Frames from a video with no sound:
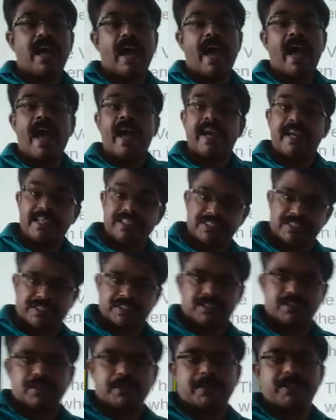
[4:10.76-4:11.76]

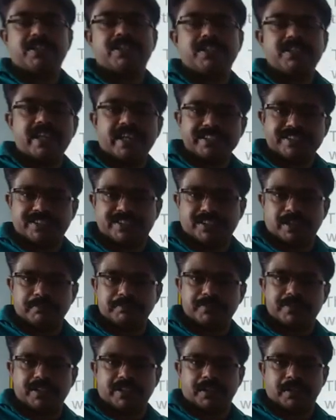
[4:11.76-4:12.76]
acts. It does
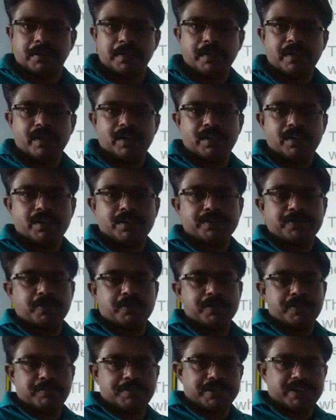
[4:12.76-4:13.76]
something. So
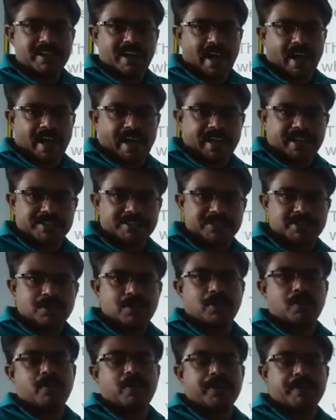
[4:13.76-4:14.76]
if it acts
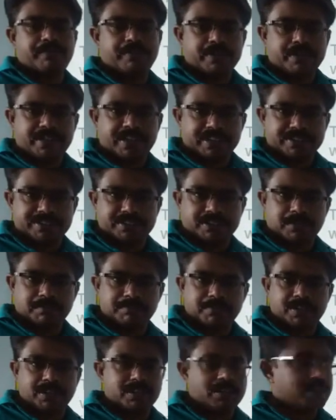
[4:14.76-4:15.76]
or if it does
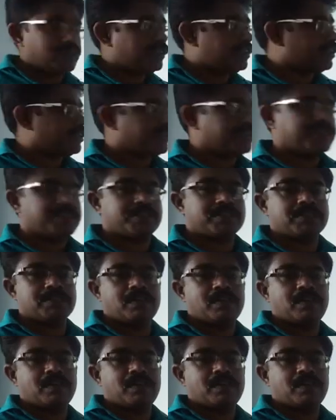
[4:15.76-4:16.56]
something, it is